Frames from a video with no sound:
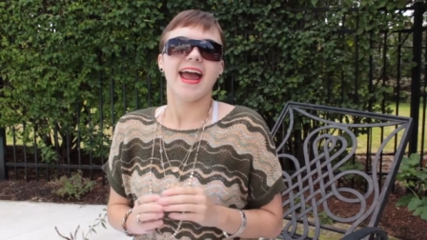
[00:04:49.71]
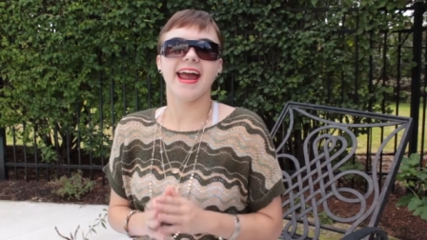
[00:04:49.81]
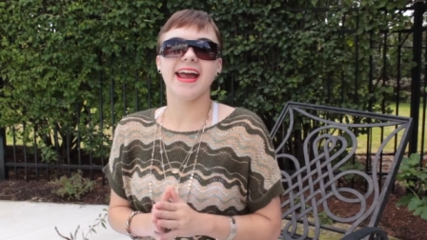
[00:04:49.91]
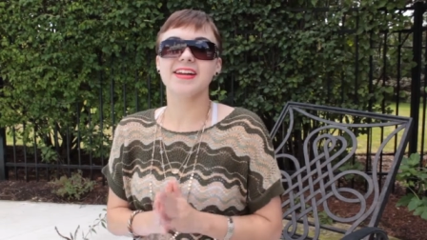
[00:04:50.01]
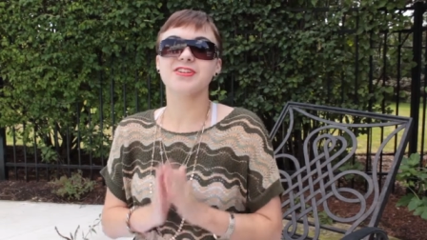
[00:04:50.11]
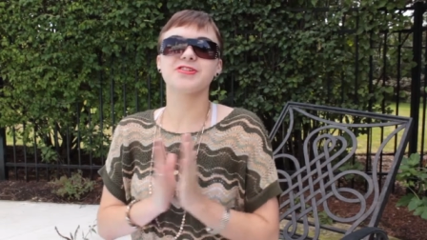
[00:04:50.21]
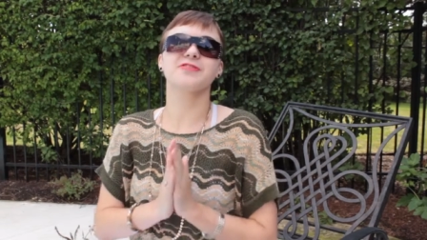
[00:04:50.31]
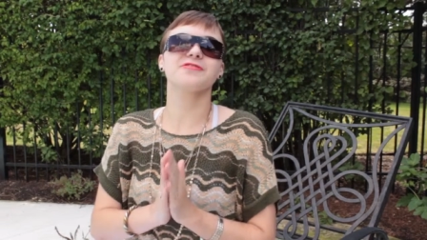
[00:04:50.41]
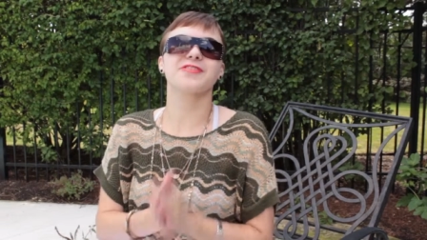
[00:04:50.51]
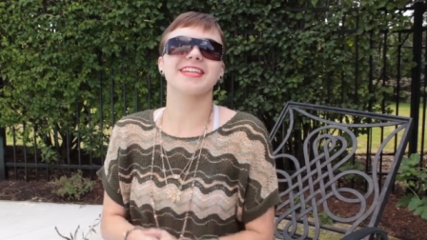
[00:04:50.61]
And Again,
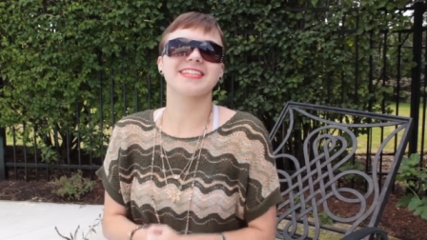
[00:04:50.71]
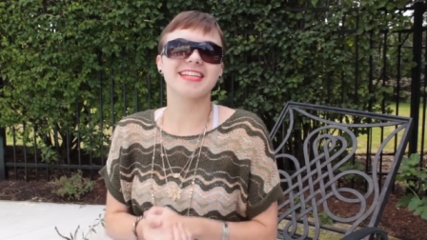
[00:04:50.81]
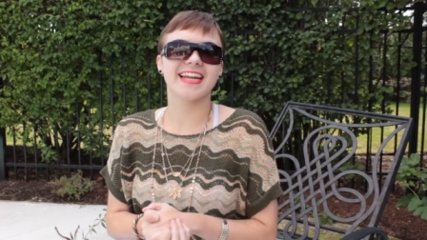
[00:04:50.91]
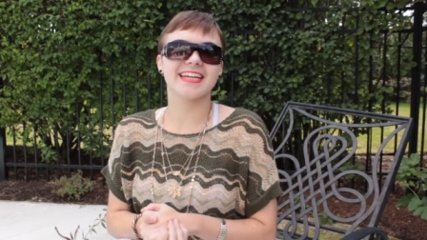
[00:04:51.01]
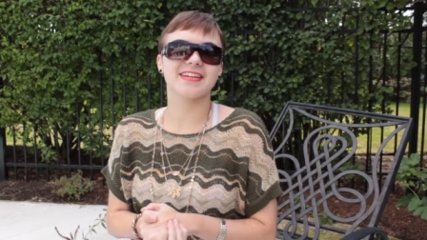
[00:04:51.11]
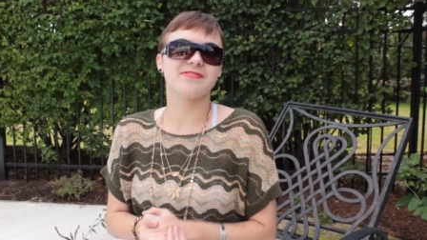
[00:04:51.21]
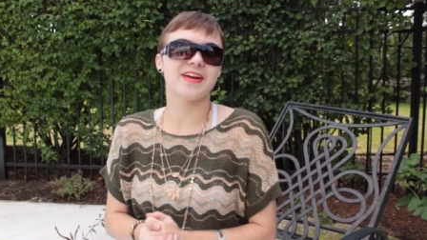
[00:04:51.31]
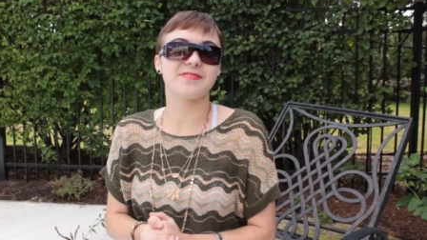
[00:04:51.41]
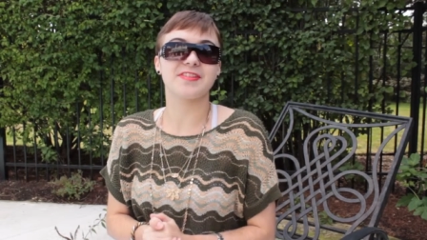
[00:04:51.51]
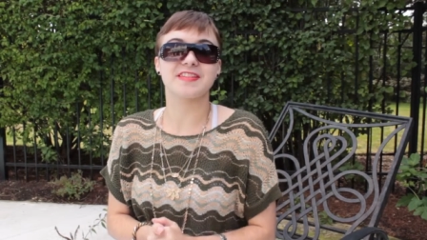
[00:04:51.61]
don't forget to like and
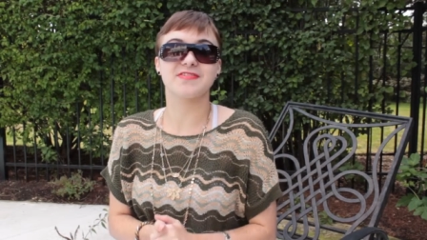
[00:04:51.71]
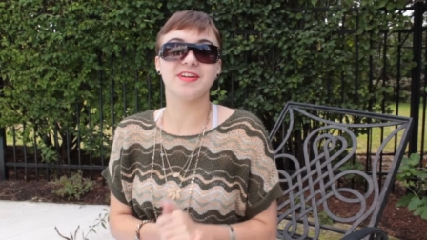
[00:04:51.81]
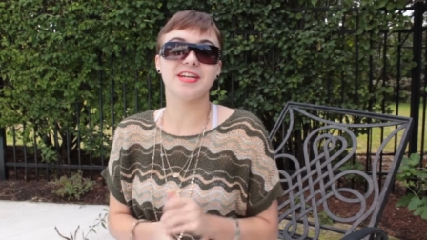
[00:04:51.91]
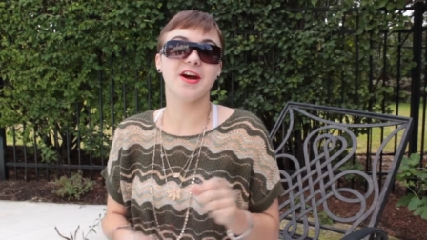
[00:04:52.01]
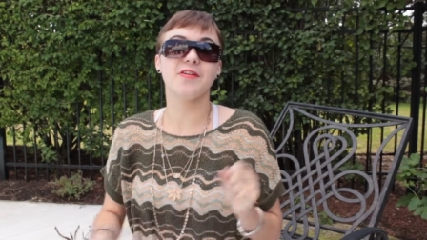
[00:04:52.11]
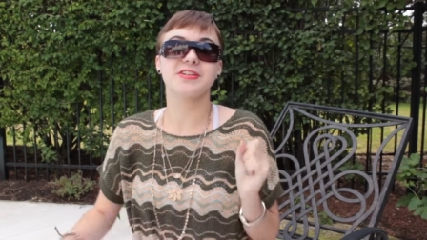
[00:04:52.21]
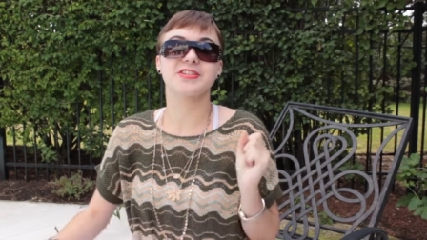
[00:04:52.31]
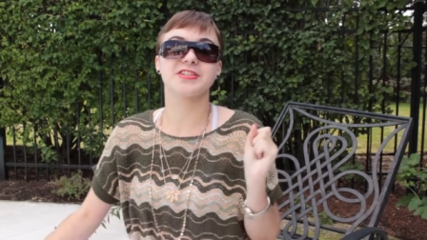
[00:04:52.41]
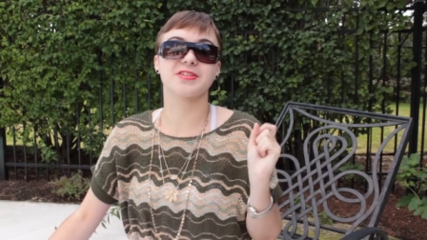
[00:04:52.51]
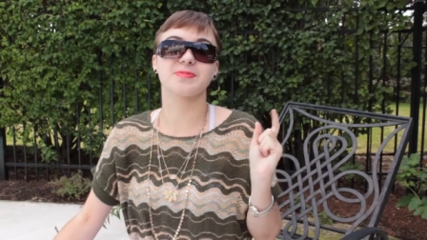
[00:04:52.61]
favorite this video and
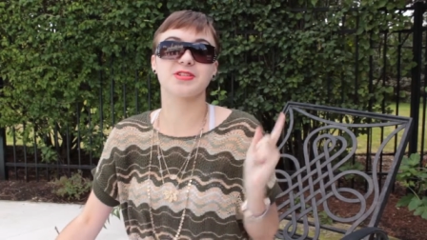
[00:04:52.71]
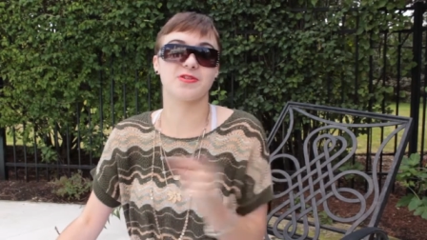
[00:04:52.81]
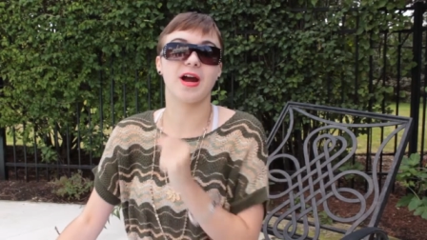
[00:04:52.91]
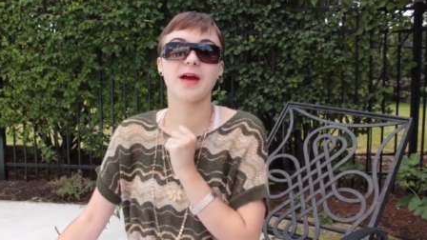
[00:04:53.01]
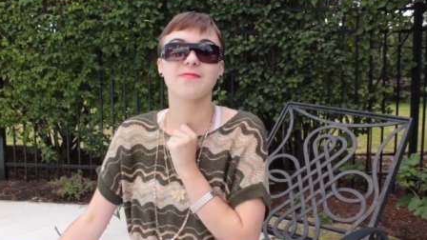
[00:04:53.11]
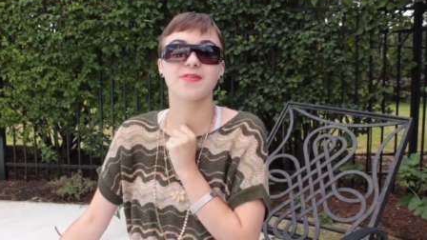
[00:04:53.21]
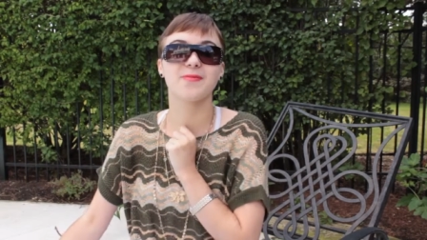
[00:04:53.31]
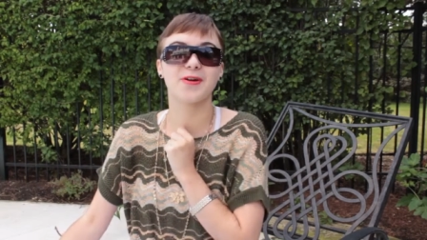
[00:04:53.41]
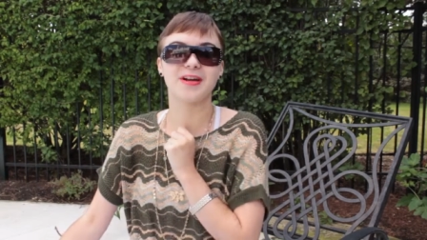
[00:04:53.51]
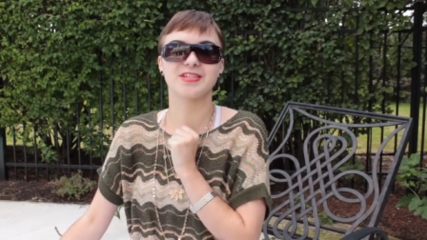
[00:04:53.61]
to subscribe for
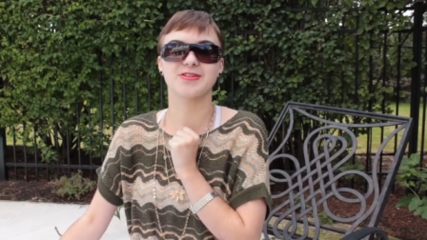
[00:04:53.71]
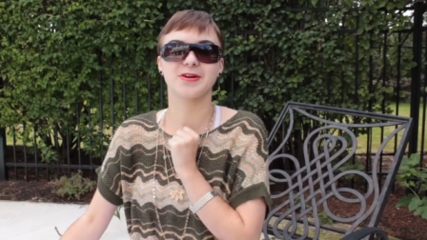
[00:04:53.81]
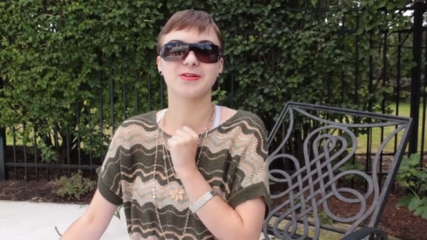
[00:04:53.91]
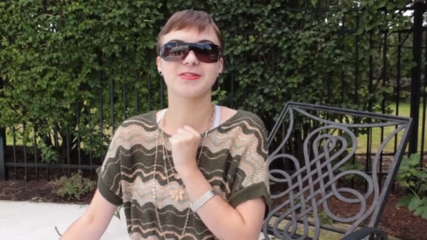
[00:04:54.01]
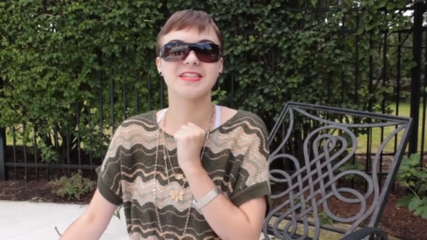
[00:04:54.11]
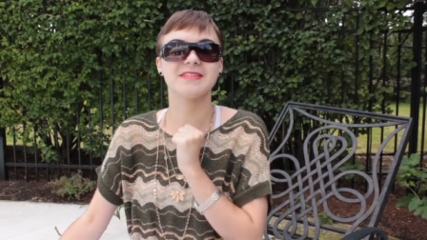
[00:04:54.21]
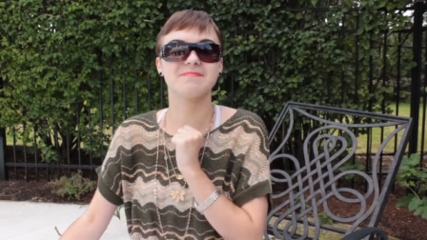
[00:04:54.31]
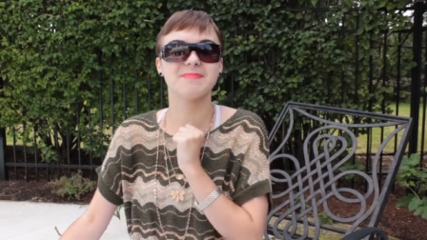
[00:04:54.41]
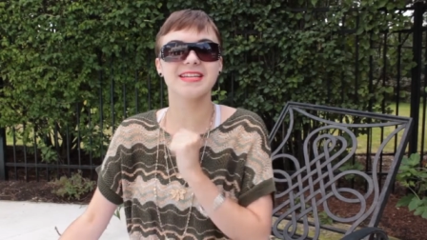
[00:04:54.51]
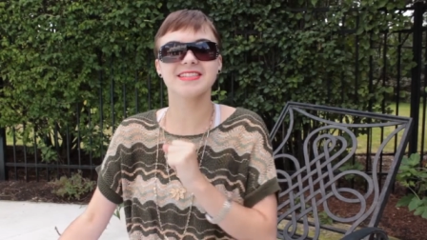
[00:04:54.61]
more historical
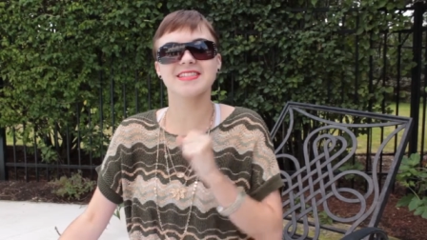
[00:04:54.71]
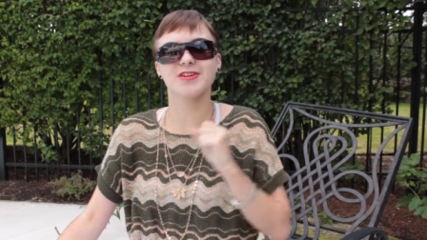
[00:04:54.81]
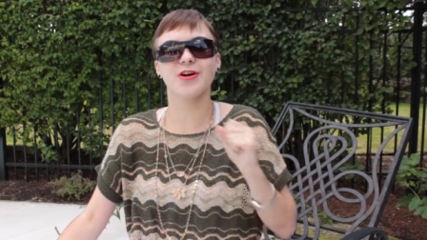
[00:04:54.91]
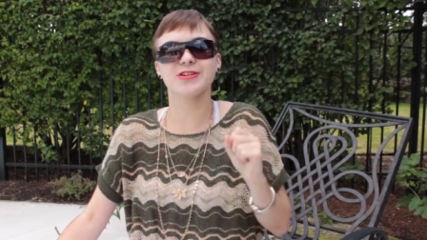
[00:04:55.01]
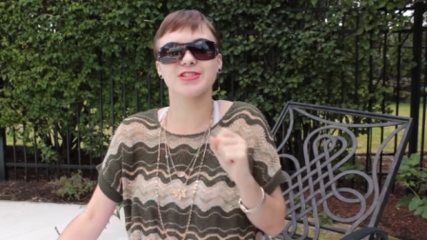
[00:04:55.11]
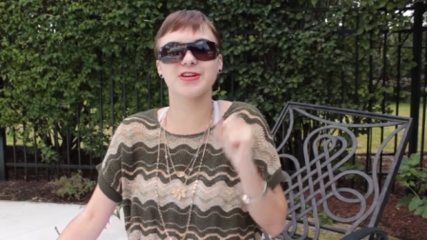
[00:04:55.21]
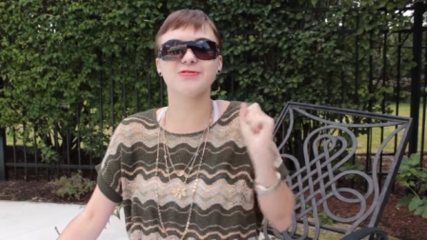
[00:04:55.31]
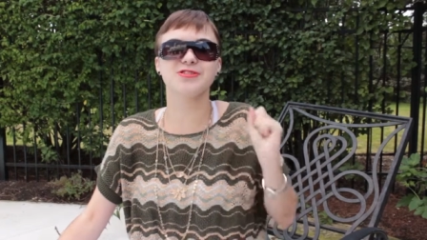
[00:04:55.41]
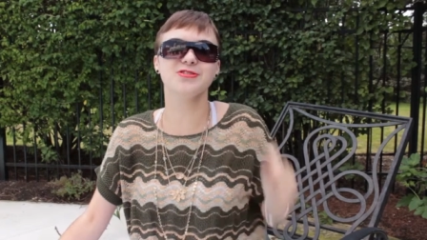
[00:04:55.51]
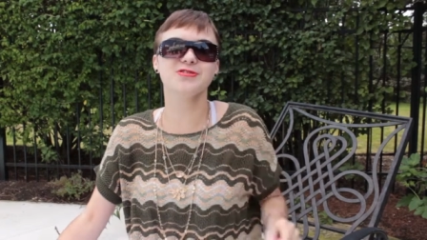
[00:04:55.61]
tidbits. Also,
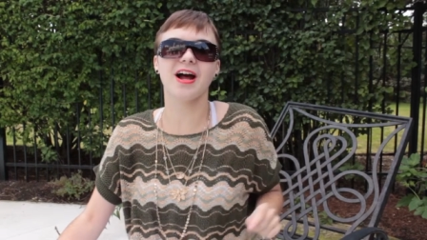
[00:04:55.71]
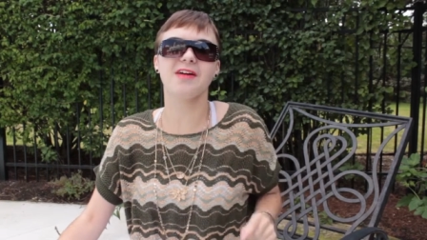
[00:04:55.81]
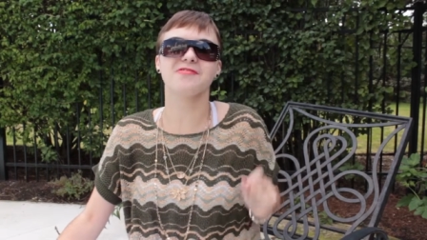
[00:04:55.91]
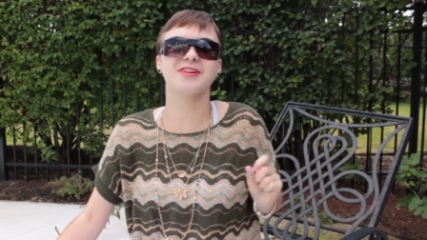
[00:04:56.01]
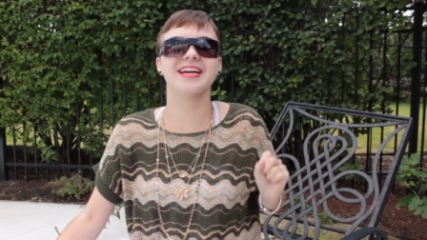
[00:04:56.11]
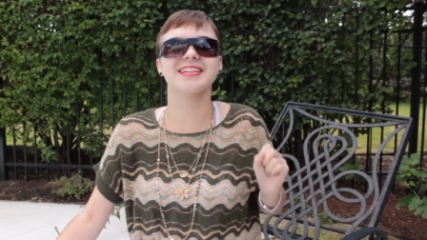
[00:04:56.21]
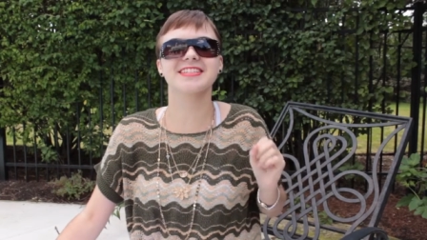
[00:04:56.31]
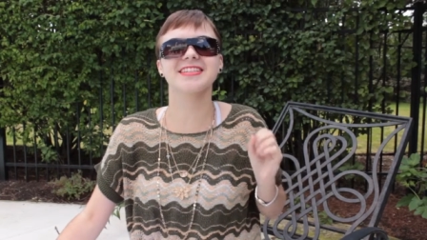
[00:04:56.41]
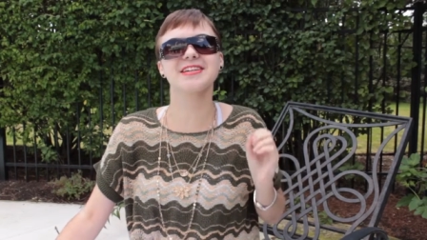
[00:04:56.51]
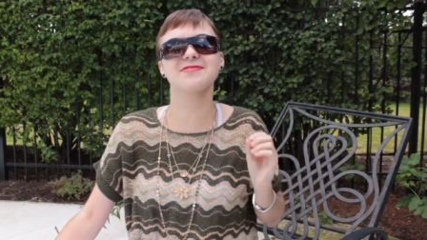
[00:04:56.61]
do not forget
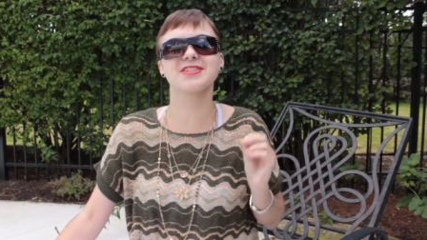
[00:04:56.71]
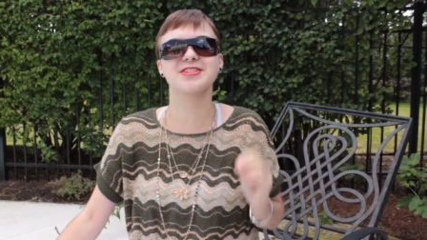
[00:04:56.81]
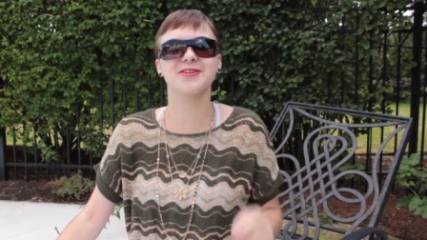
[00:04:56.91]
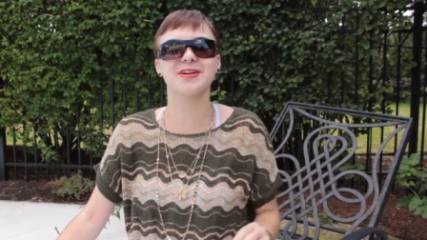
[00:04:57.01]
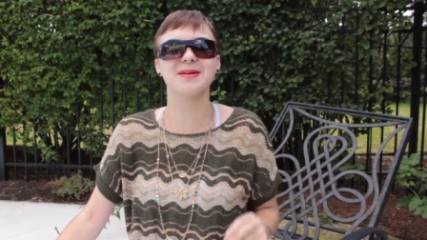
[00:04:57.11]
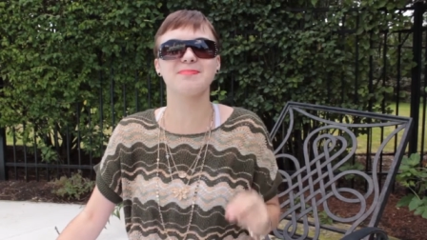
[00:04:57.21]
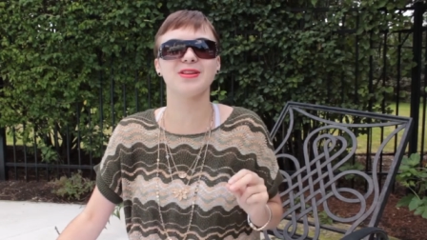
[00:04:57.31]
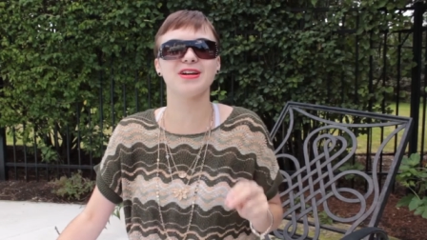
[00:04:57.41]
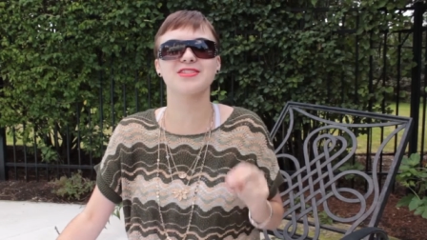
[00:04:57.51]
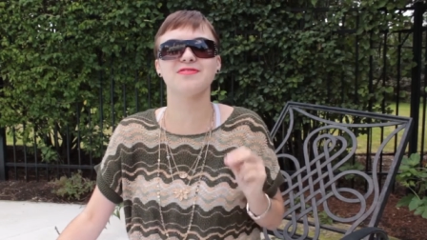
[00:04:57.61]
to leave the story a
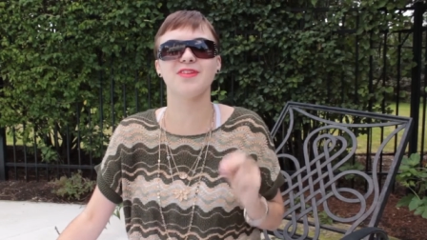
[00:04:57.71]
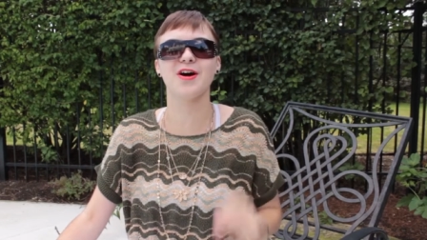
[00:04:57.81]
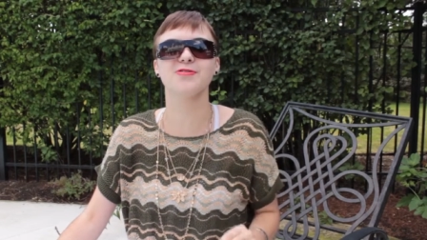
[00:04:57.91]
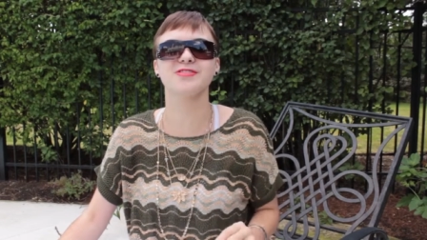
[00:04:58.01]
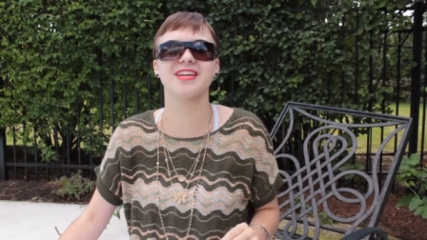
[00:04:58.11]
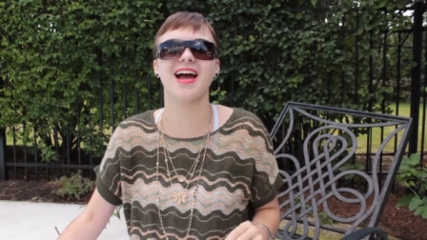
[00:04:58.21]
plus vote.